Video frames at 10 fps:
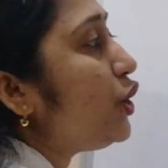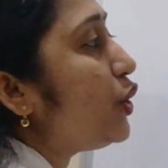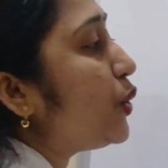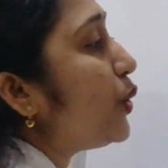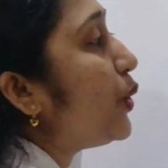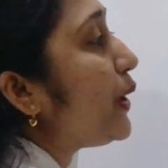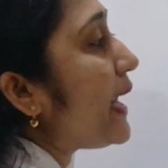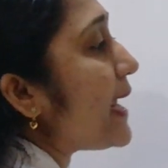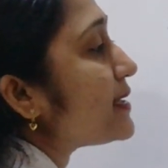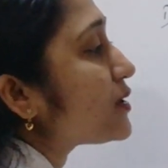into
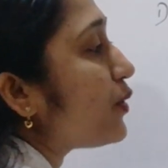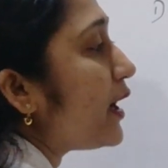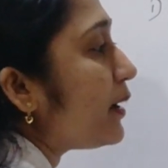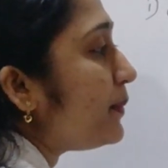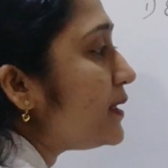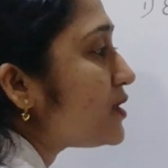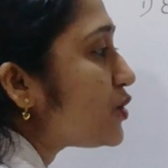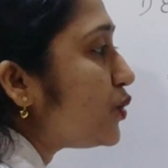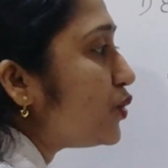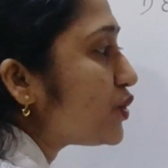a square means
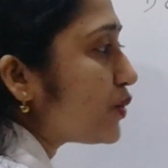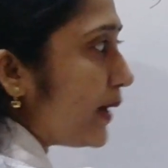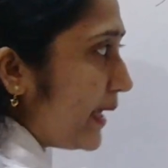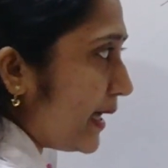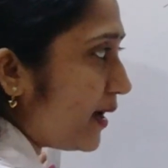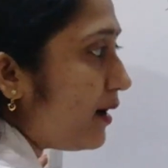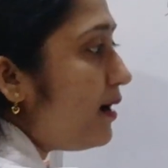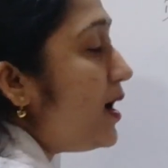two square